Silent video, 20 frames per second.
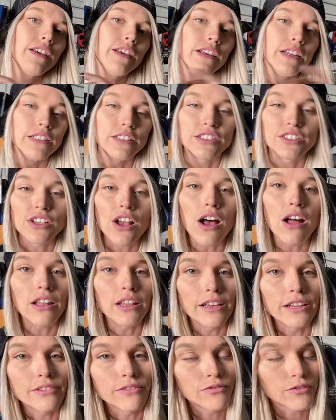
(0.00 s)
and
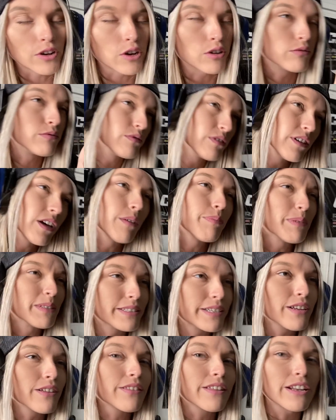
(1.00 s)
solid. So up
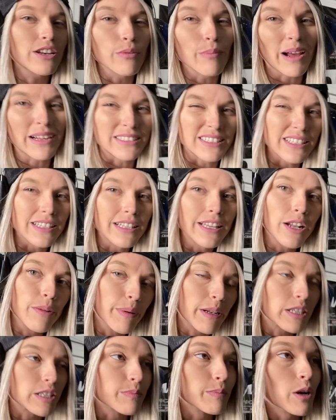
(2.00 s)
until then, you might see a little bit
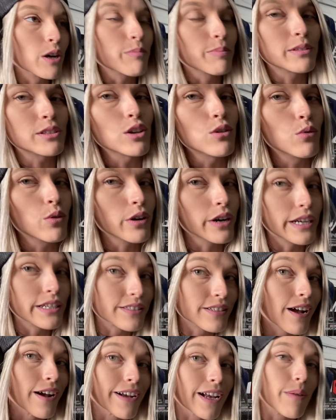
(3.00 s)
of smoke, but don't worry, it's
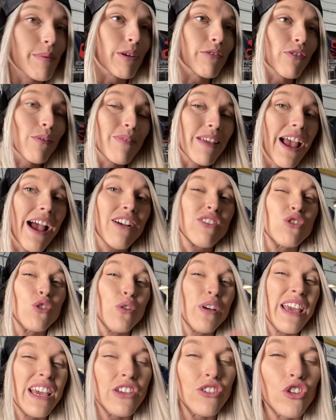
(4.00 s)
not coming from the actual
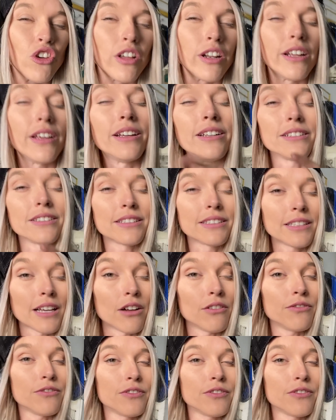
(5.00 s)
engine itself.